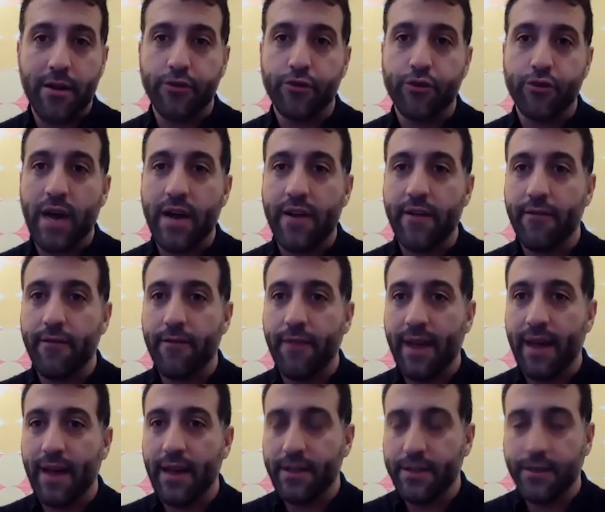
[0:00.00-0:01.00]
tried
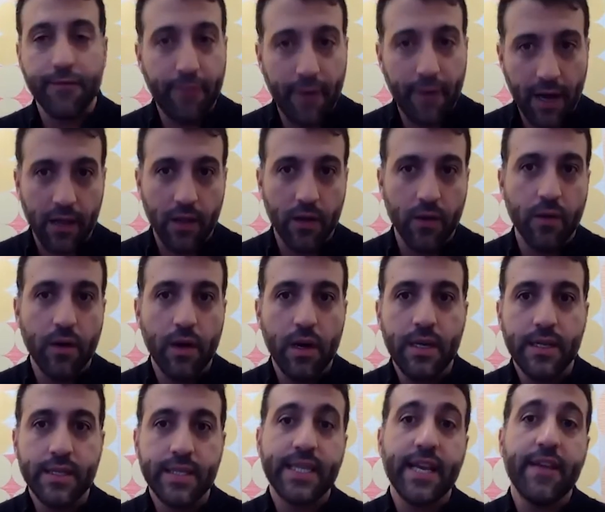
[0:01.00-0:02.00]
to follow
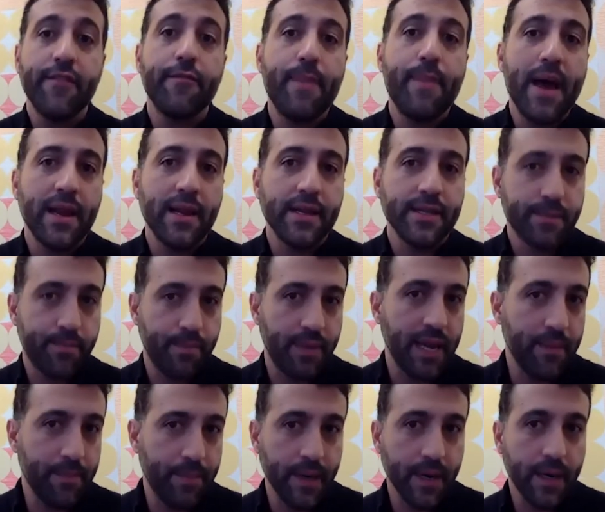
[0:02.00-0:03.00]
Steve Bannon's
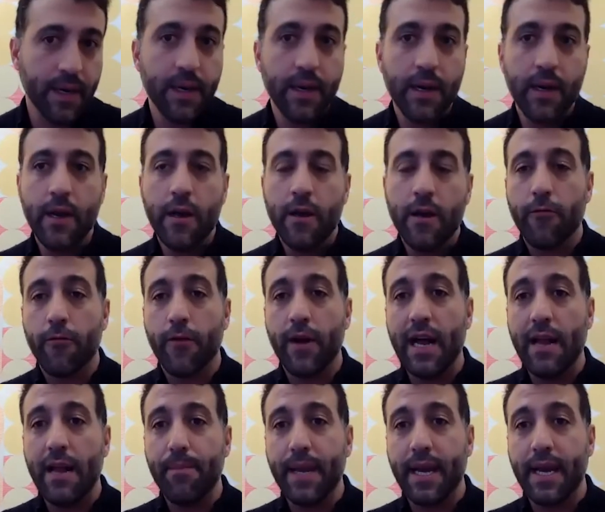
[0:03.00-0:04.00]
playbook,
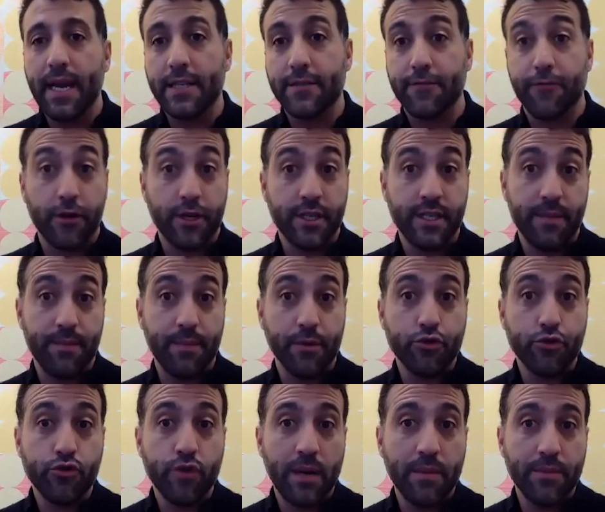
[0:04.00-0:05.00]
right? Because, for example,
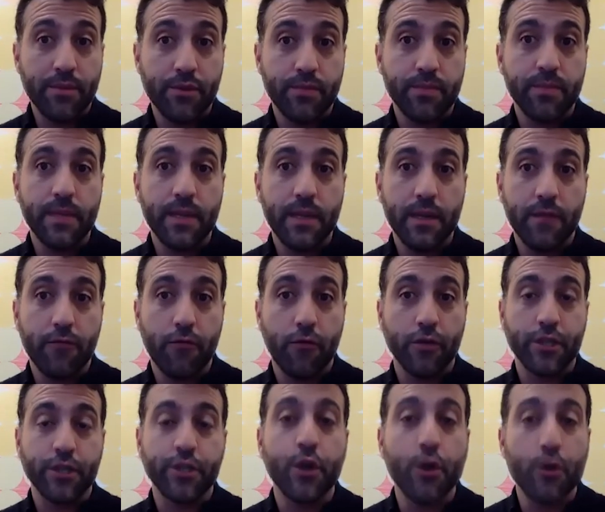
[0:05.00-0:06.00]
Trump, of
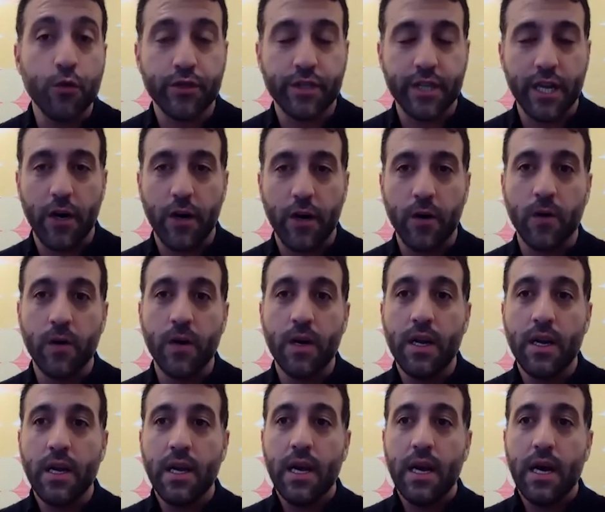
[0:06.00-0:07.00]
course, used the whole
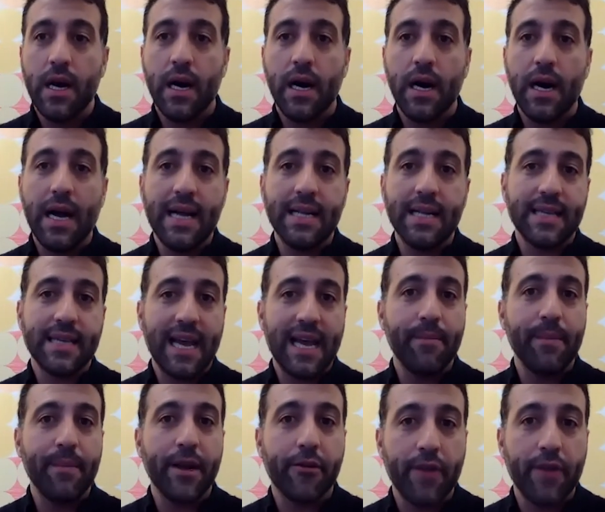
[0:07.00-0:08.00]

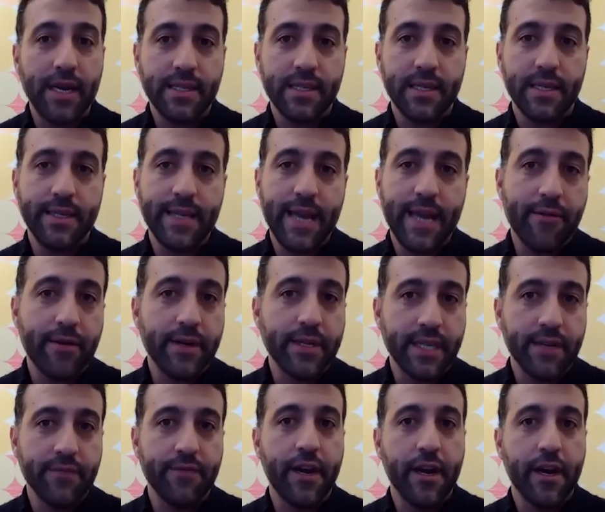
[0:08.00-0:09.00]
anti-immigration
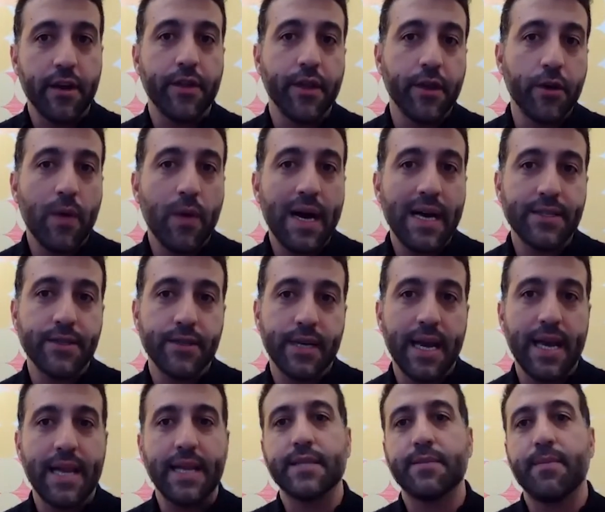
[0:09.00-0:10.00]
narrative here in the US to
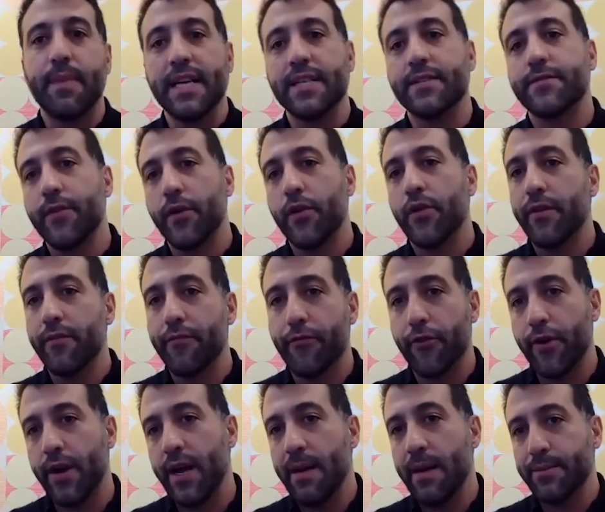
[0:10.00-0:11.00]
get his base voting
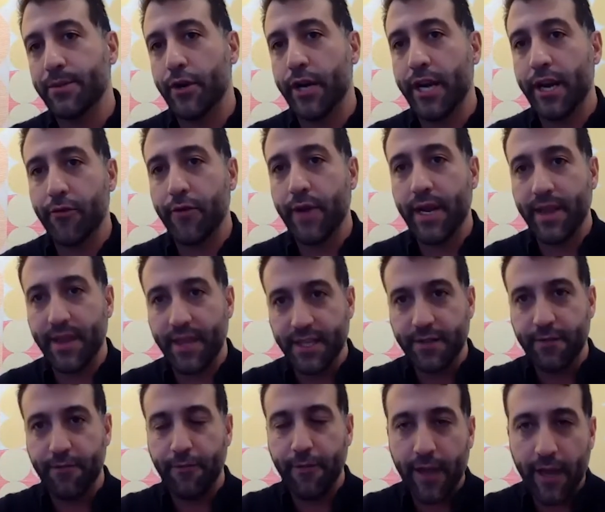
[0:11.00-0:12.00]
for him. So he created
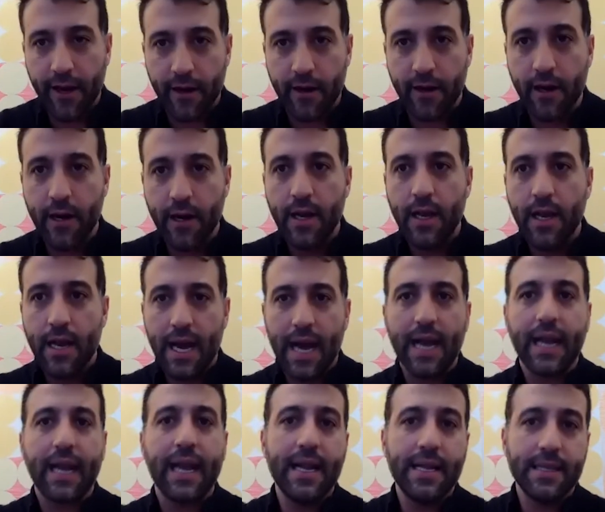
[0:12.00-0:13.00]
this fear
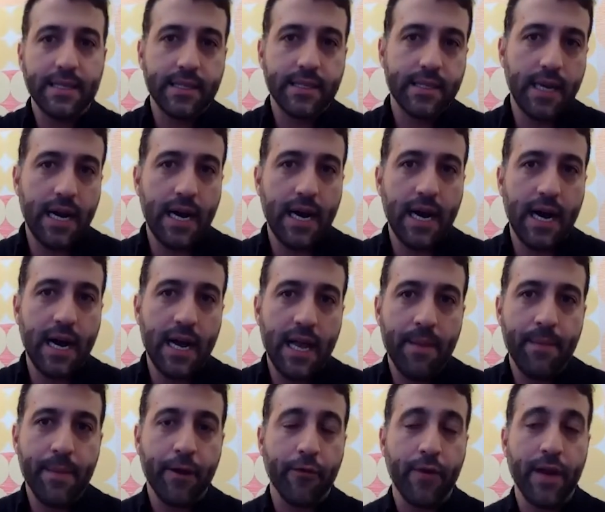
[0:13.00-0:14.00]
against
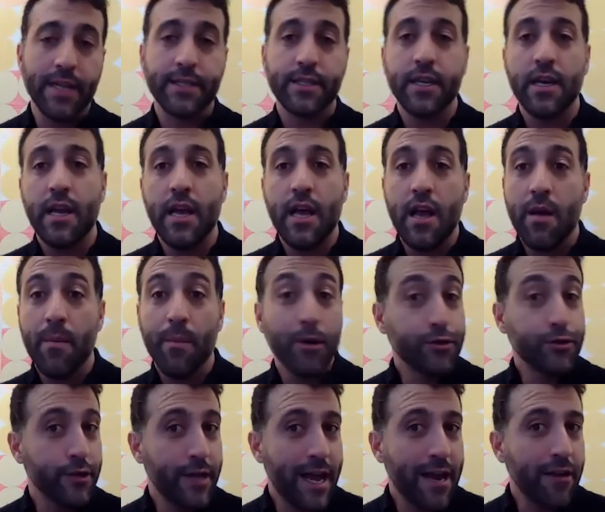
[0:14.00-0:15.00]
immigrants.
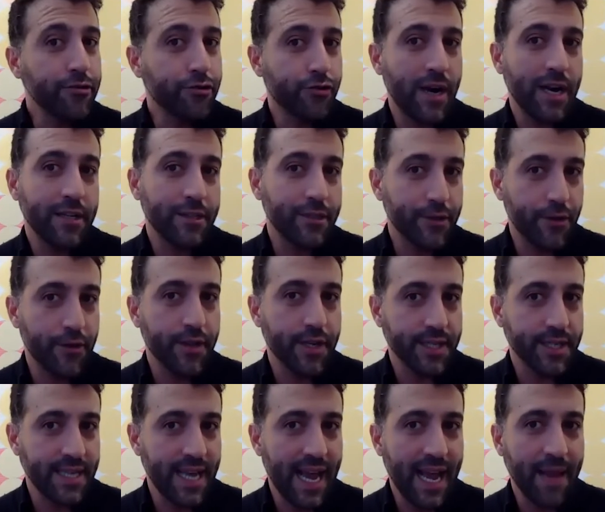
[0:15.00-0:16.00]
Bolsonaro tried to do the
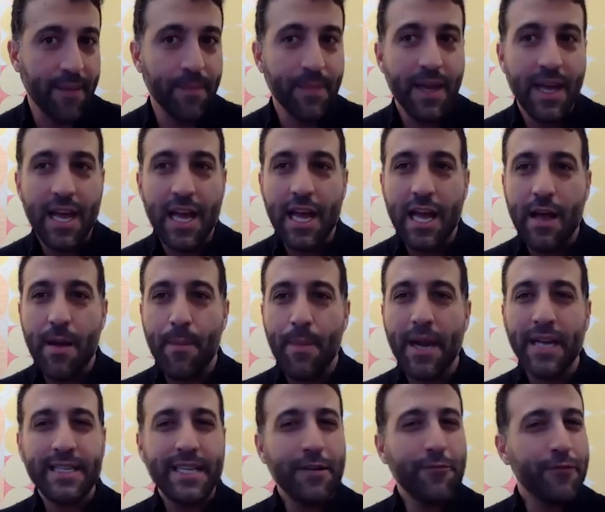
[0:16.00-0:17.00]
same, but
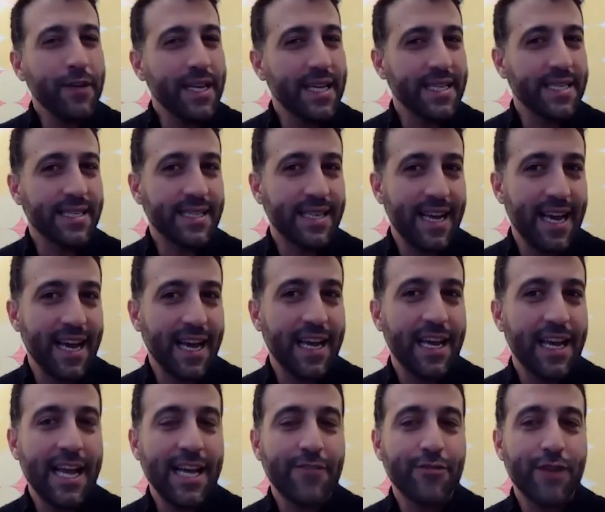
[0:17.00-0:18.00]
it didn't really stick.
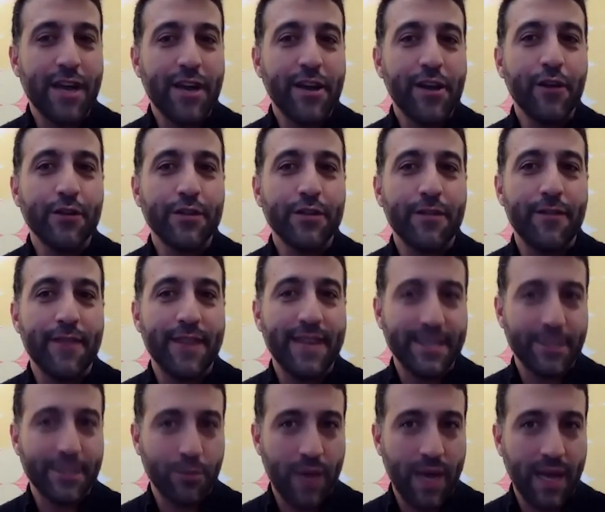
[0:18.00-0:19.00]
He tried to use the
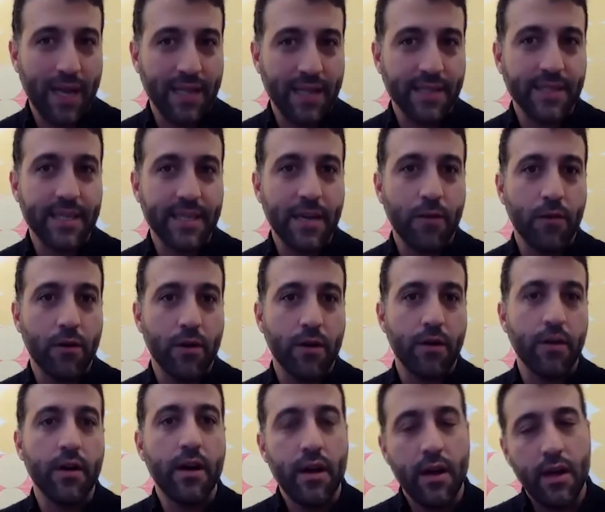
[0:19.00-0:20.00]
Venezuelans that
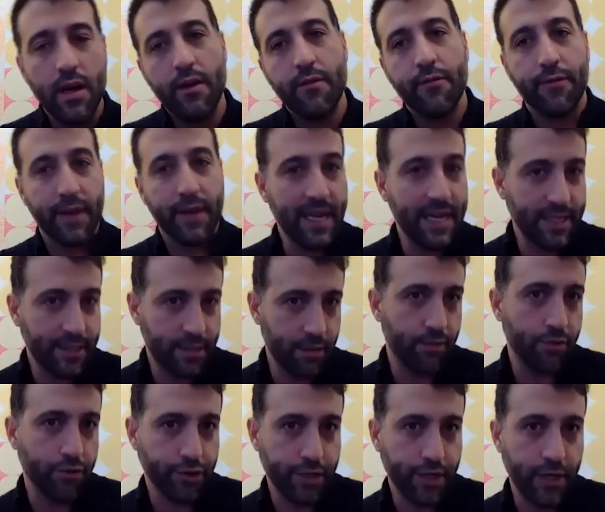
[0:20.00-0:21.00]
were fleeing to
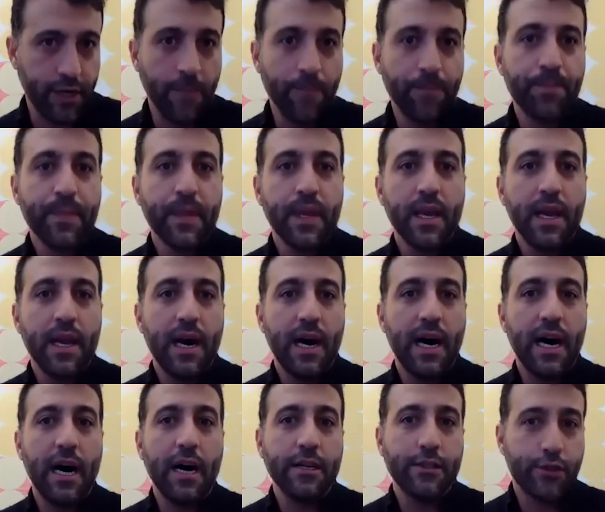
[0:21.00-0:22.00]
Brazil
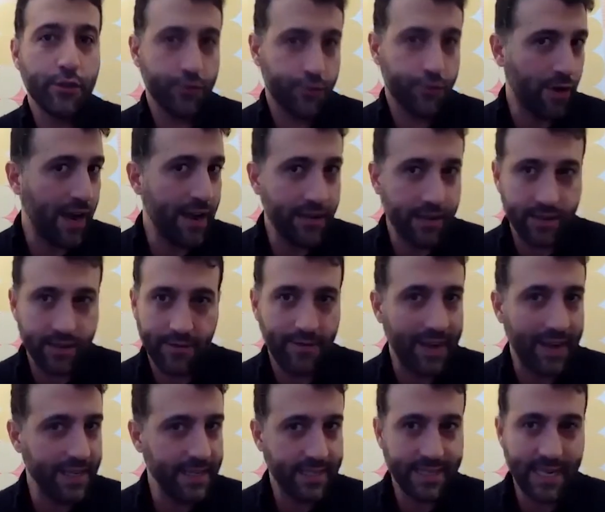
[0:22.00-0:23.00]
to try to
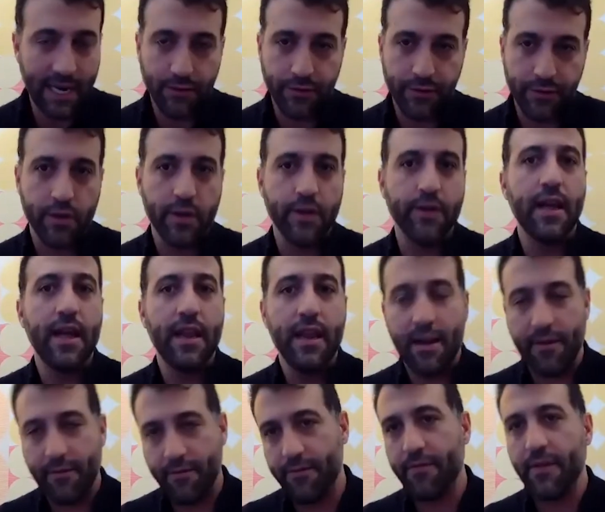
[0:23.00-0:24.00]
find shelter
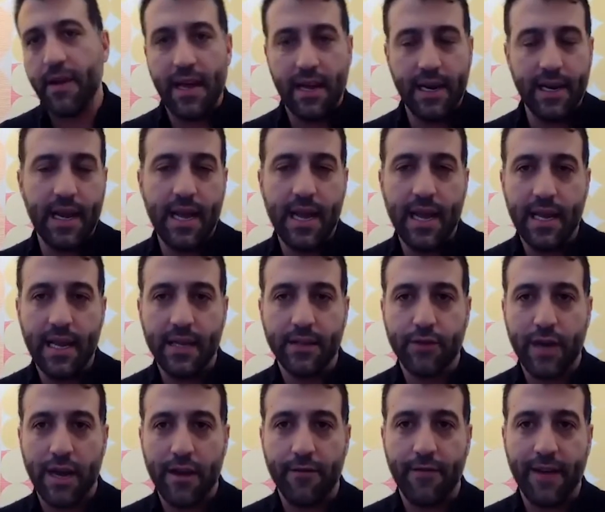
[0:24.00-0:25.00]
and
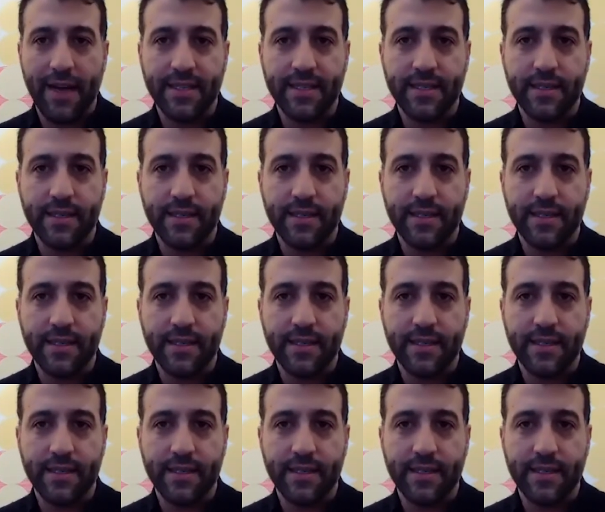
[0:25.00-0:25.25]
try to find